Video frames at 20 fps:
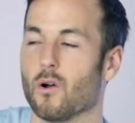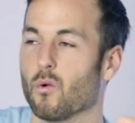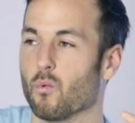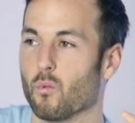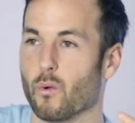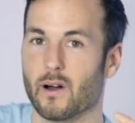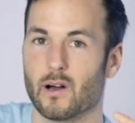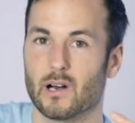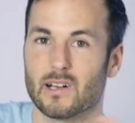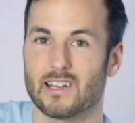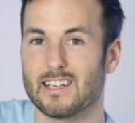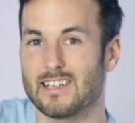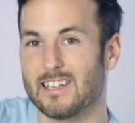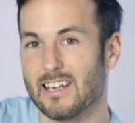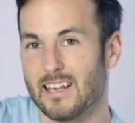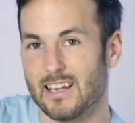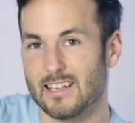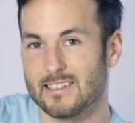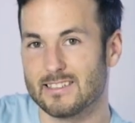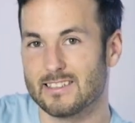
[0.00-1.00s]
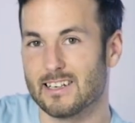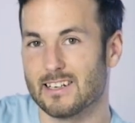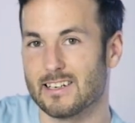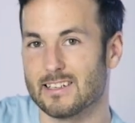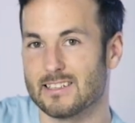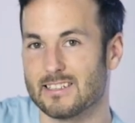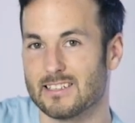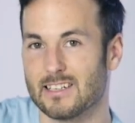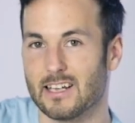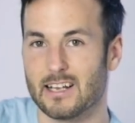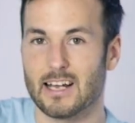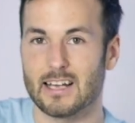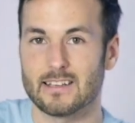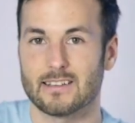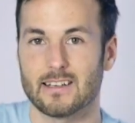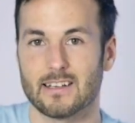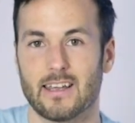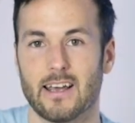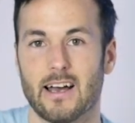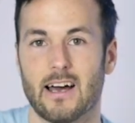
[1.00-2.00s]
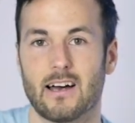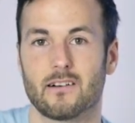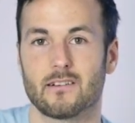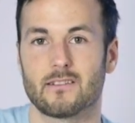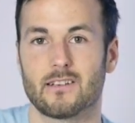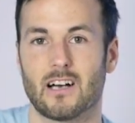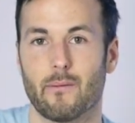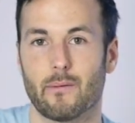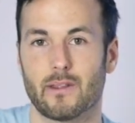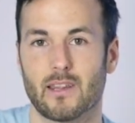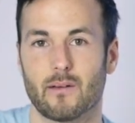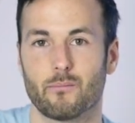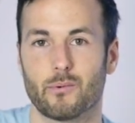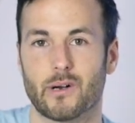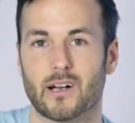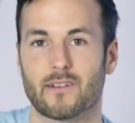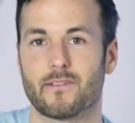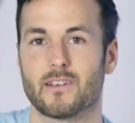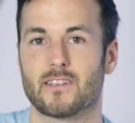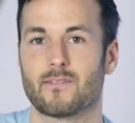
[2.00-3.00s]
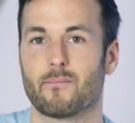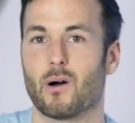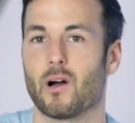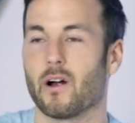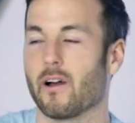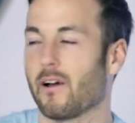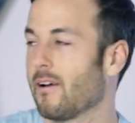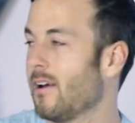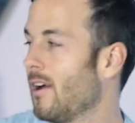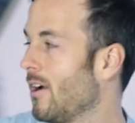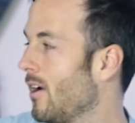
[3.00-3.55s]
where are the kids gonna sit at the countertop at the breakfast bar,